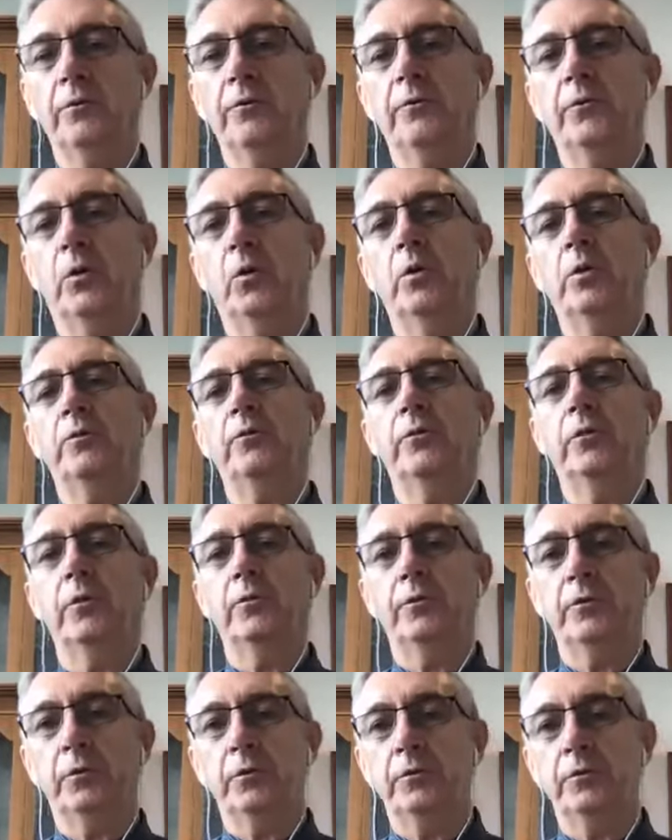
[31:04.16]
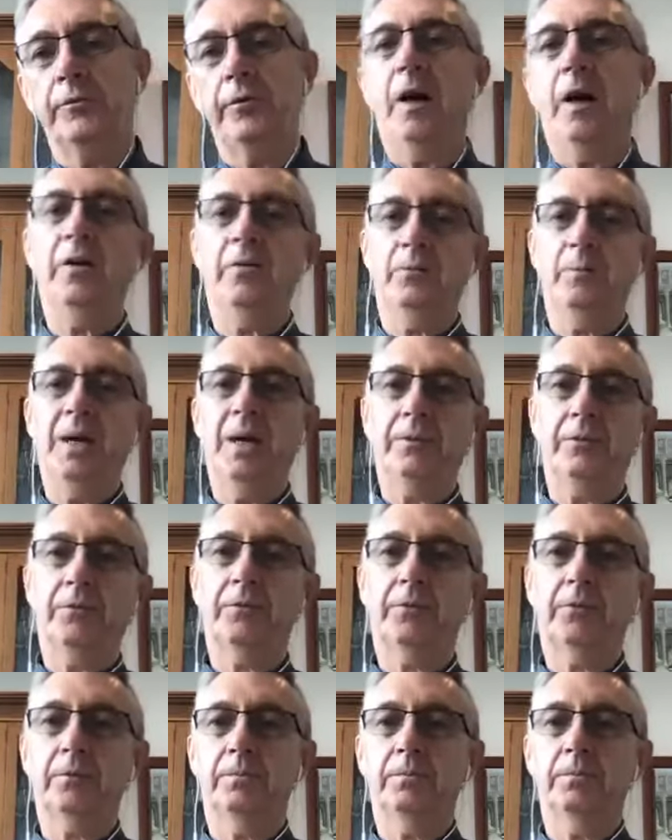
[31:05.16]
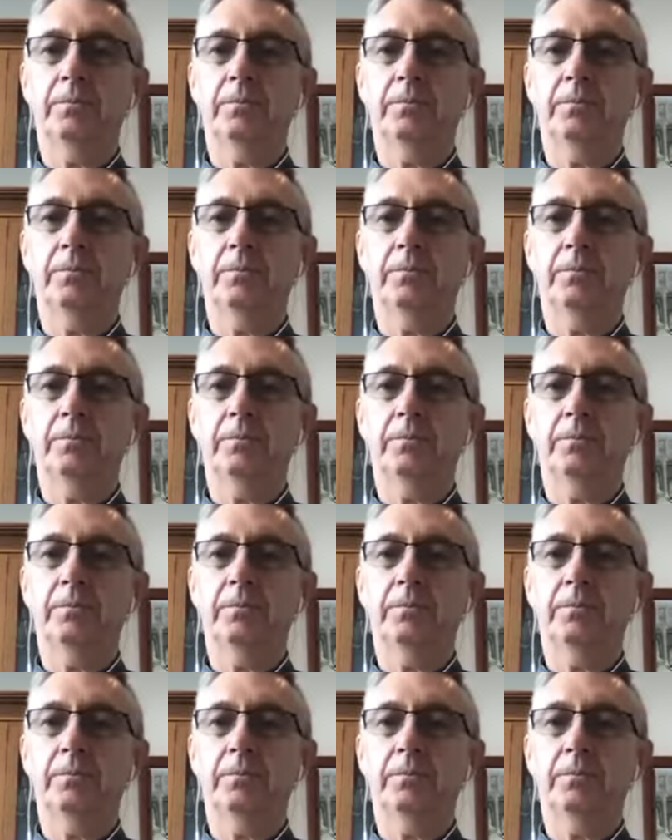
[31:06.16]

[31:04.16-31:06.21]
for it for the full 5 months.